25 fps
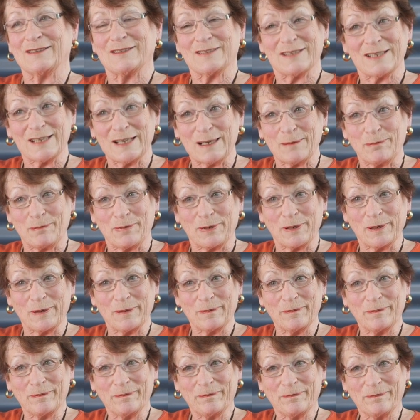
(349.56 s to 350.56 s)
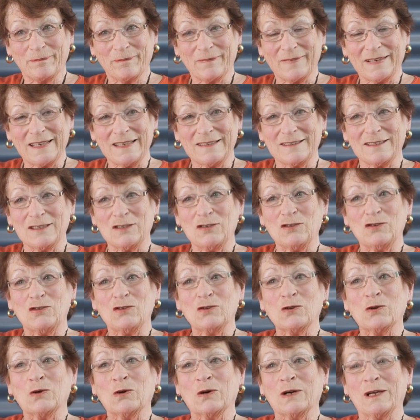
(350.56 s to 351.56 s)
tip is
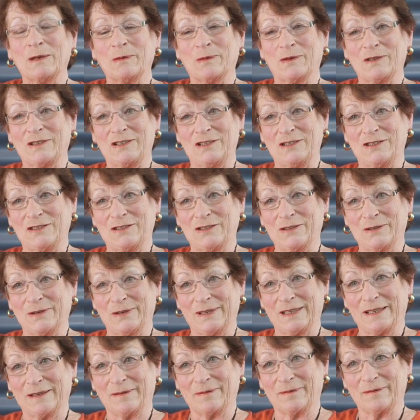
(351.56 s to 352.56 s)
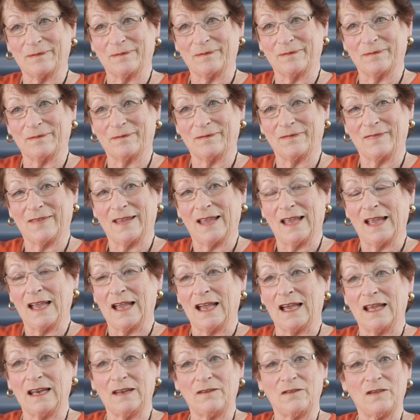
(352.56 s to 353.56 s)
enjoy what you're doing.
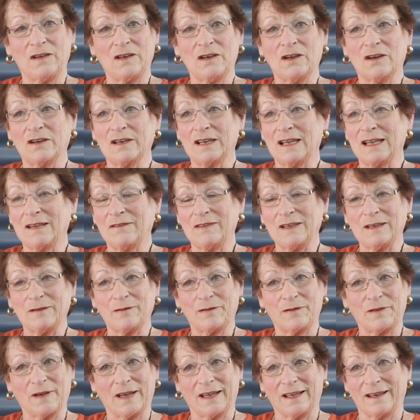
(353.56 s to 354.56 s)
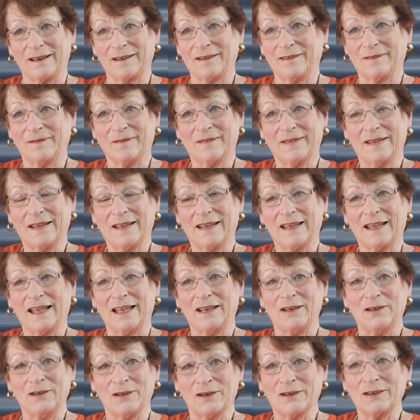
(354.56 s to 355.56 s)
And if you're not having fun
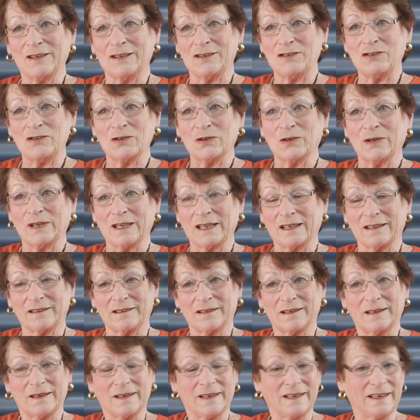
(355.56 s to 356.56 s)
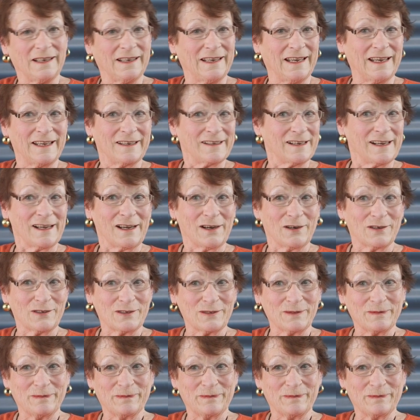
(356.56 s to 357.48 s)
and not enjoying it, get out.